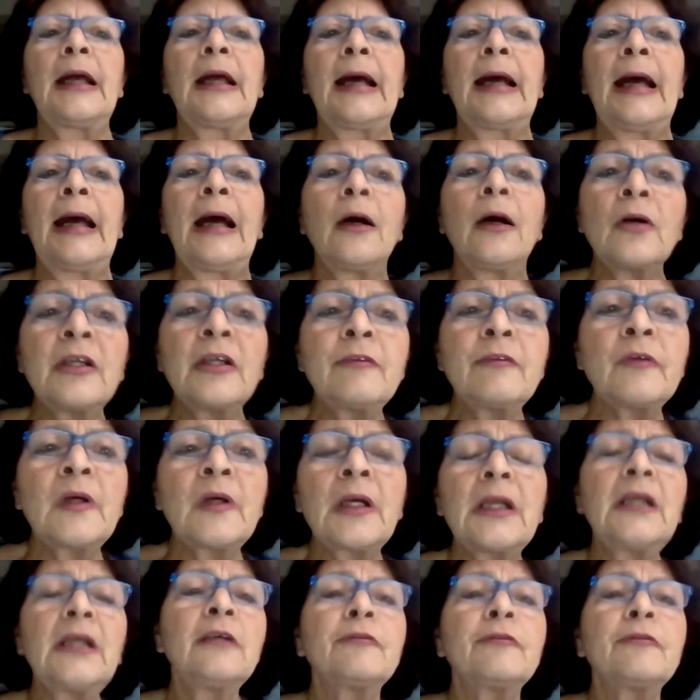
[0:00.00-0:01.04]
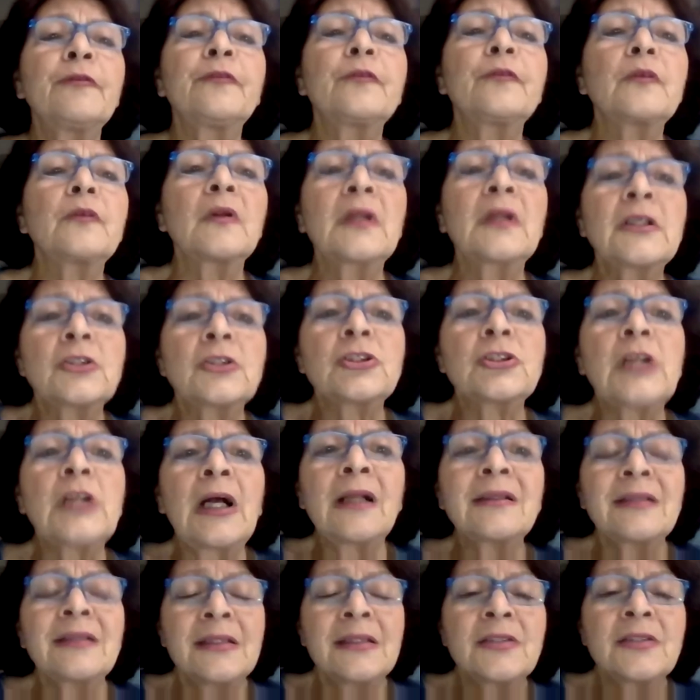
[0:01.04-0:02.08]
However, if the
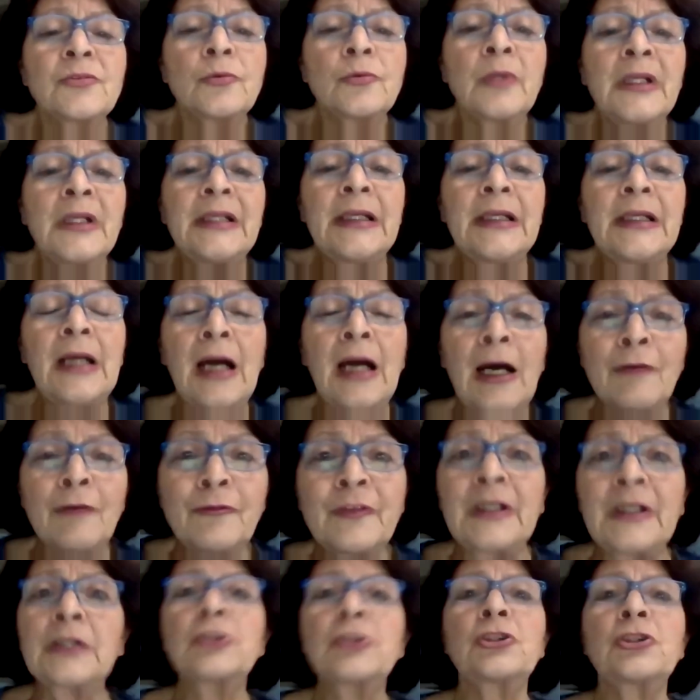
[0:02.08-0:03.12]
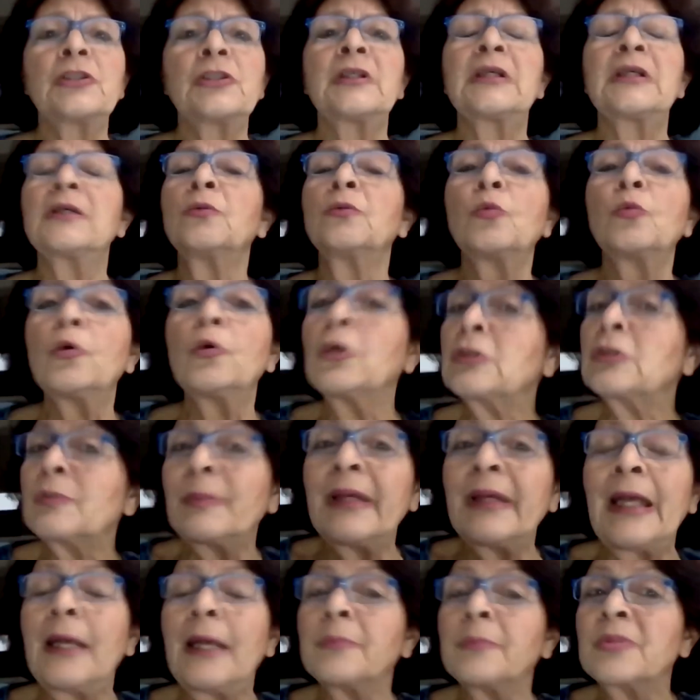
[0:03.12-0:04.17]
child is really high functioning and was
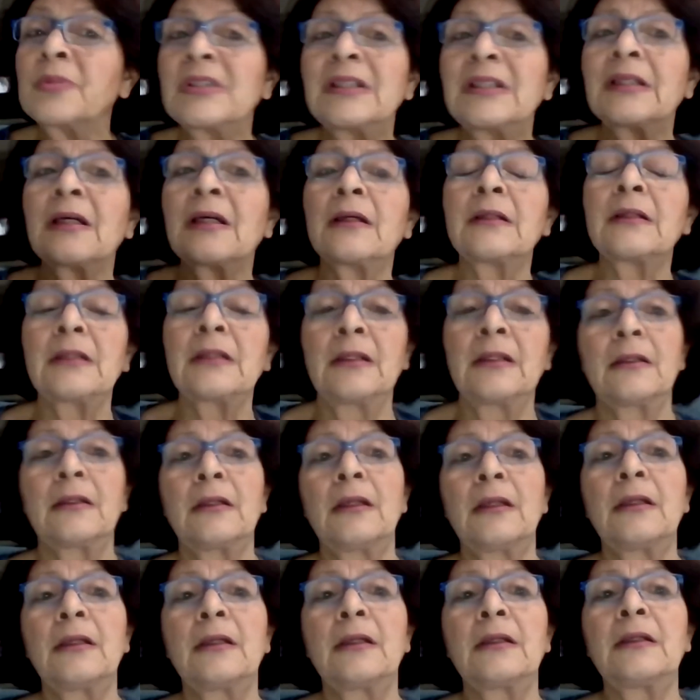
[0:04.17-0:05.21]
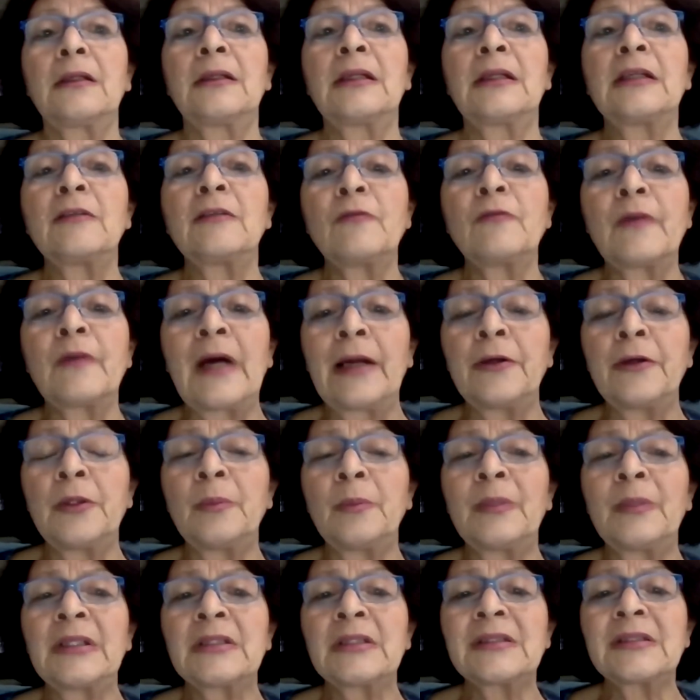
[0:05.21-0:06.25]
perhaps in an
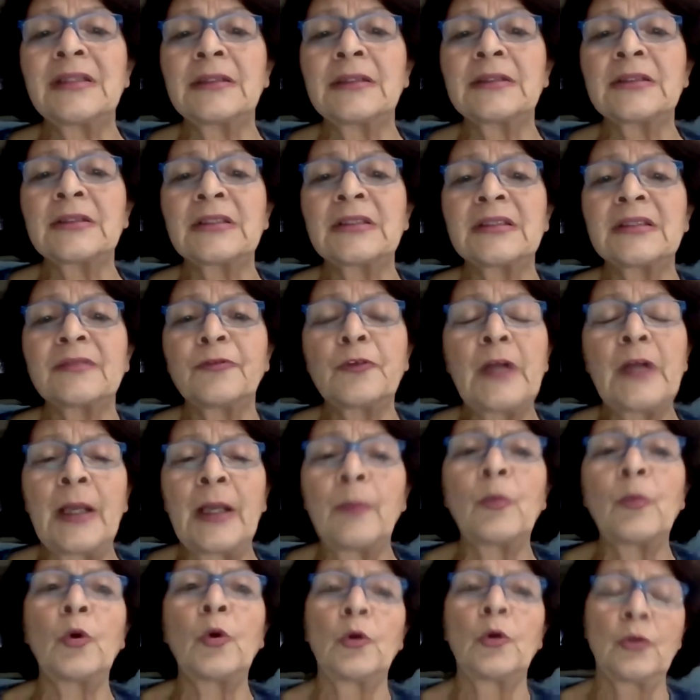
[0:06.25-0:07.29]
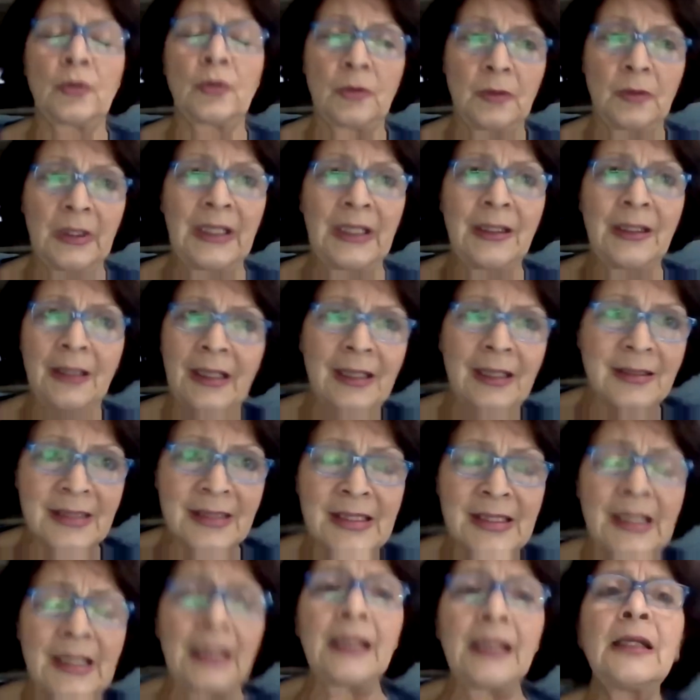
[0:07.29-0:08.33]
environment, in a framework in
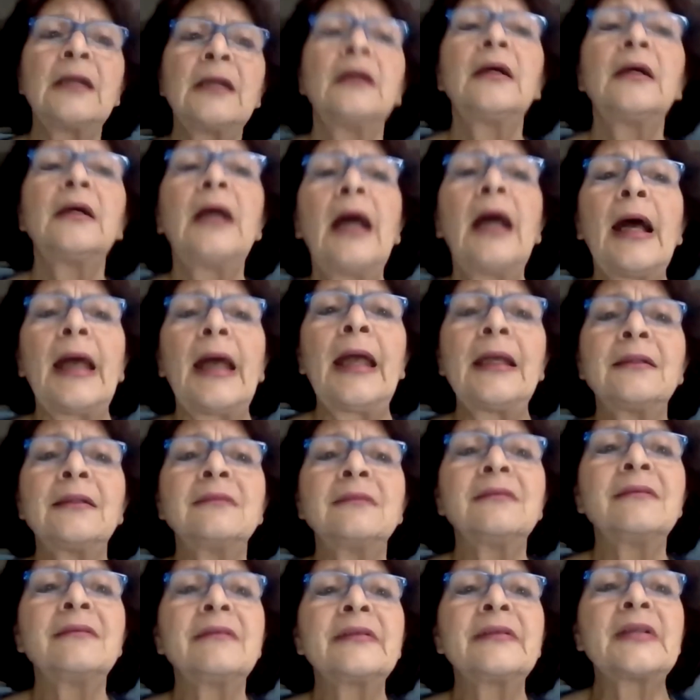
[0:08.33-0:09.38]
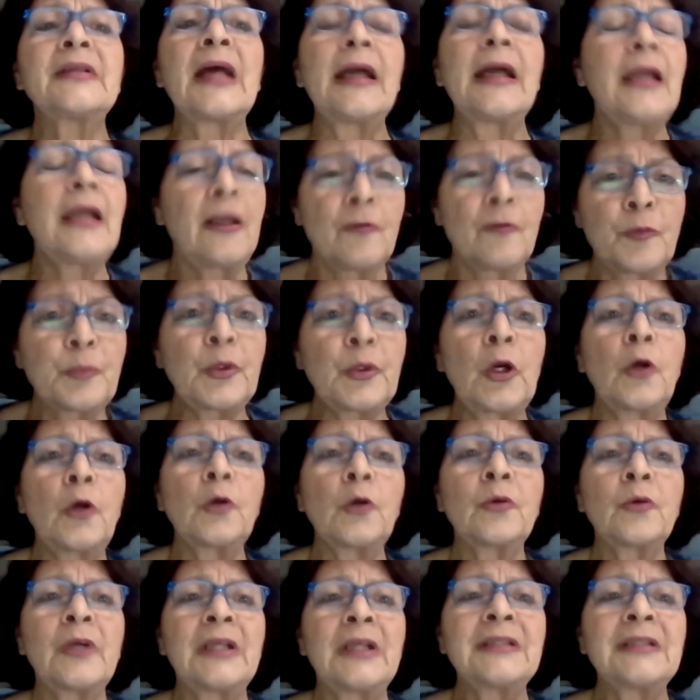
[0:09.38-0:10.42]
SA, and they have
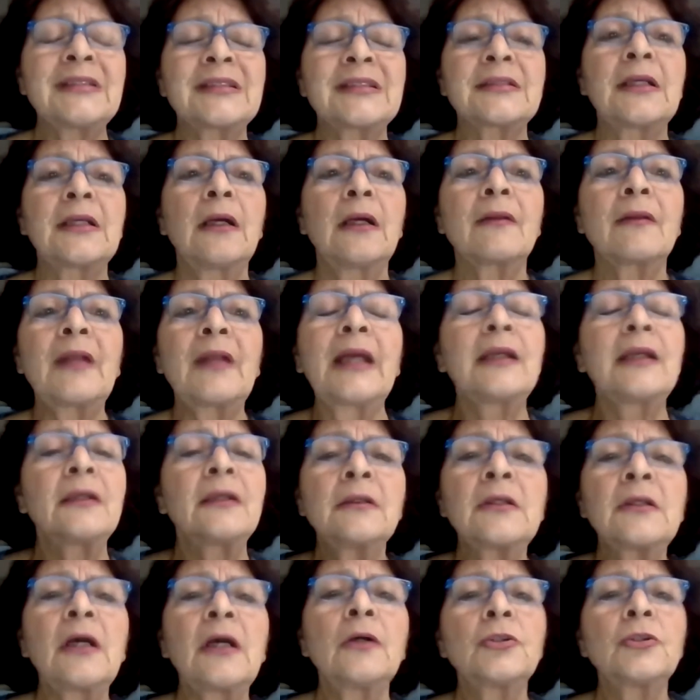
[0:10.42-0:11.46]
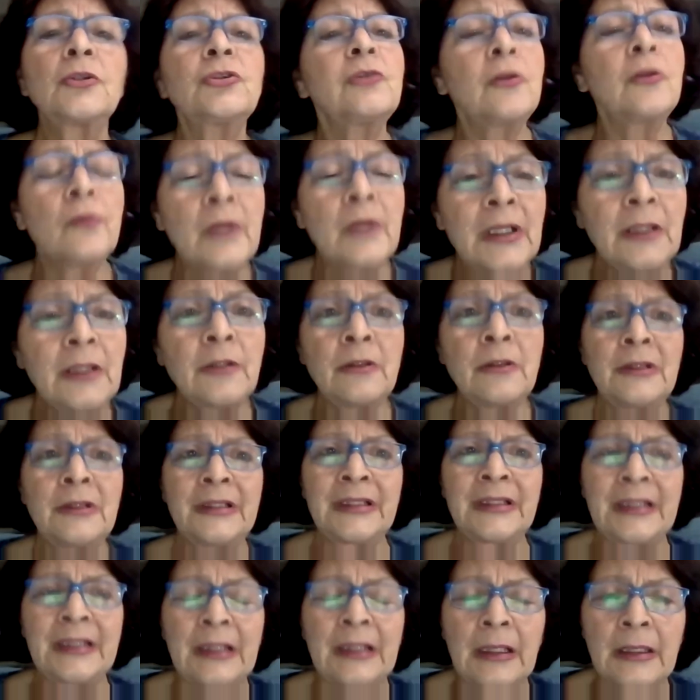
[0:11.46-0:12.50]
progressed, they can go to a regular
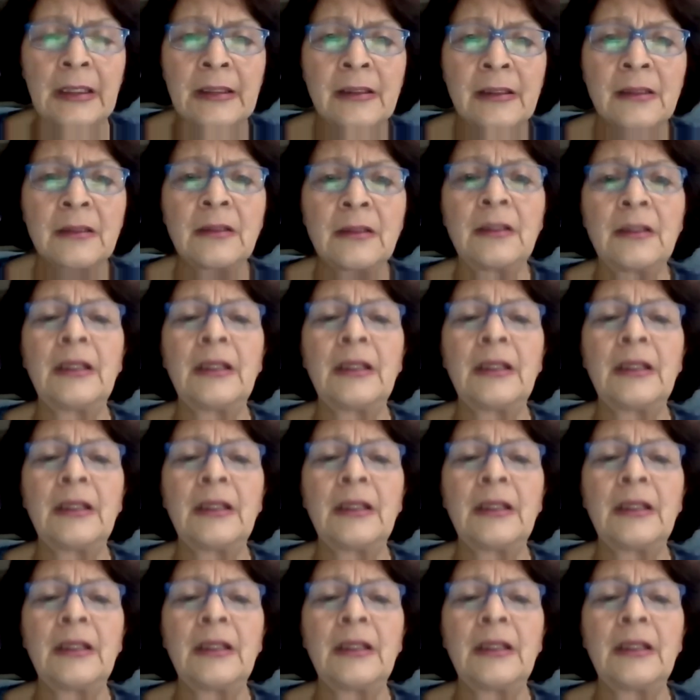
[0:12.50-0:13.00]
Gan.